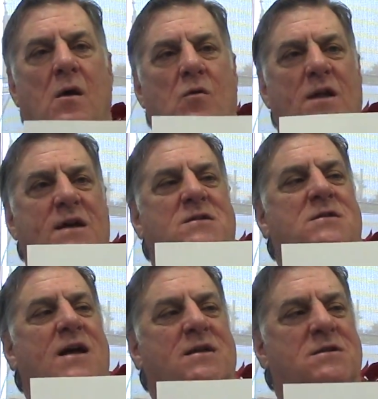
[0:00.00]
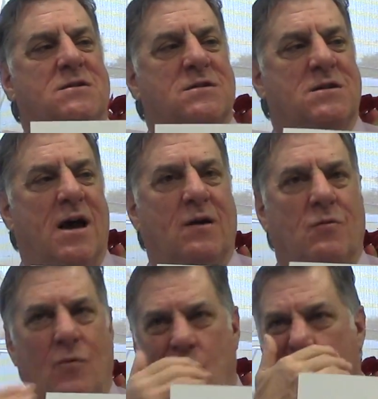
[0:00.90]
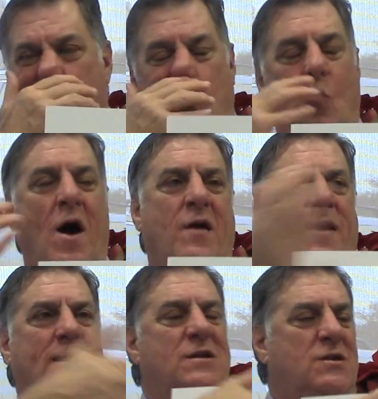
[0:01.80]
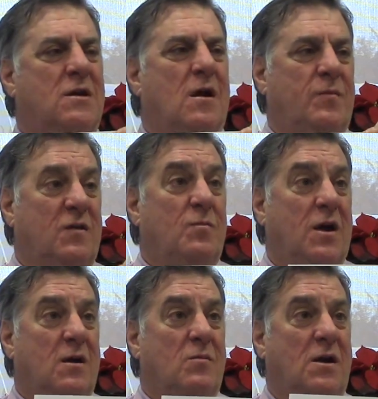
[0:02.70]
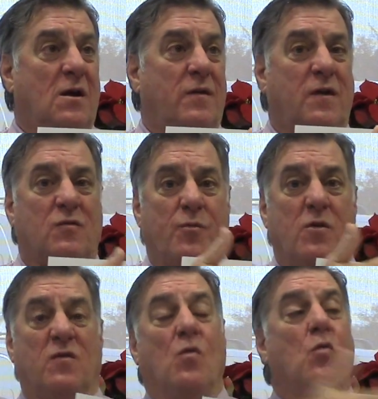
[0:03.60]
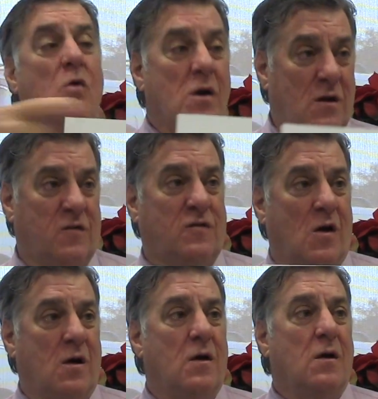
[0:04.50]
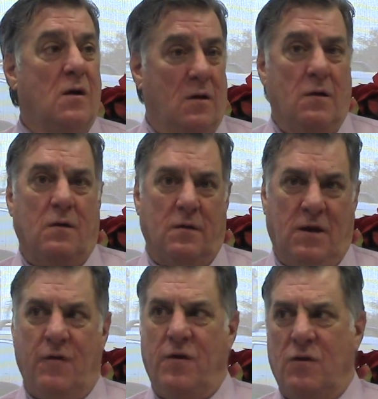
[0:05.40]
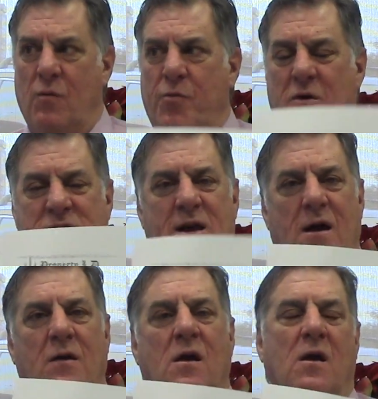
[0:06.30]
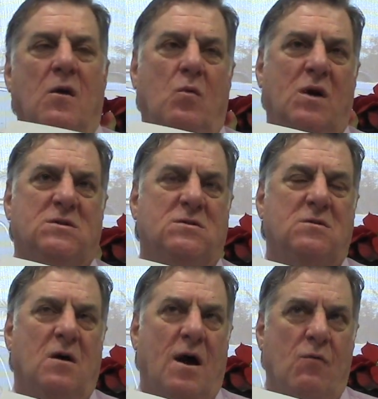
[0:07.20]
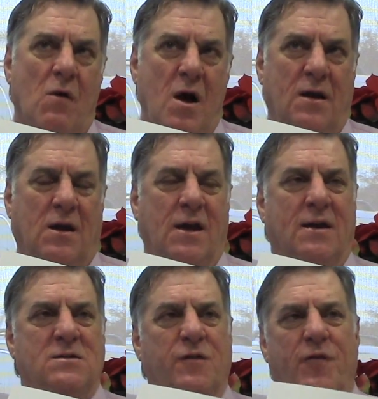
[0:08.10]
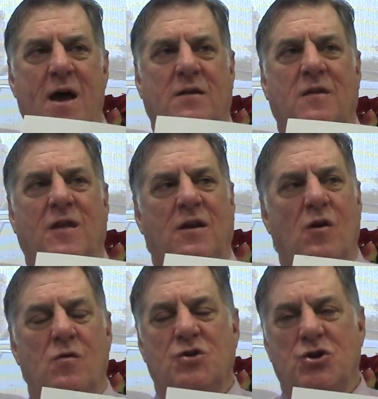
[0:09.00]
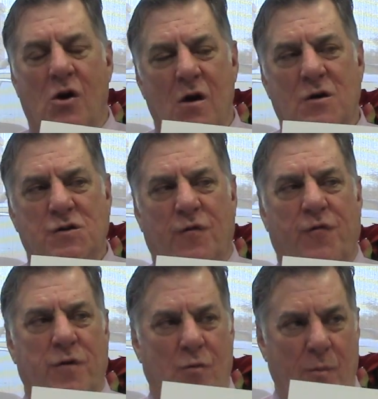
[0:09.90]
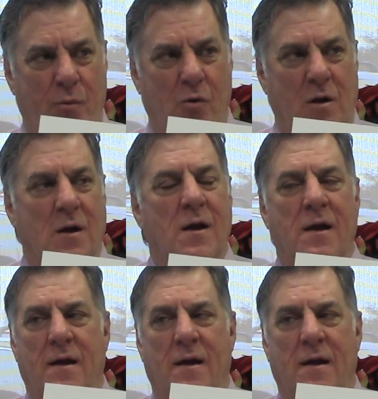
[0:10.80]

Well, LexisNexis decided, well, why are the NHD companies making money on these reports? We're gonna start giving the reports out. What's ironic is the fact that they don't charge for the report.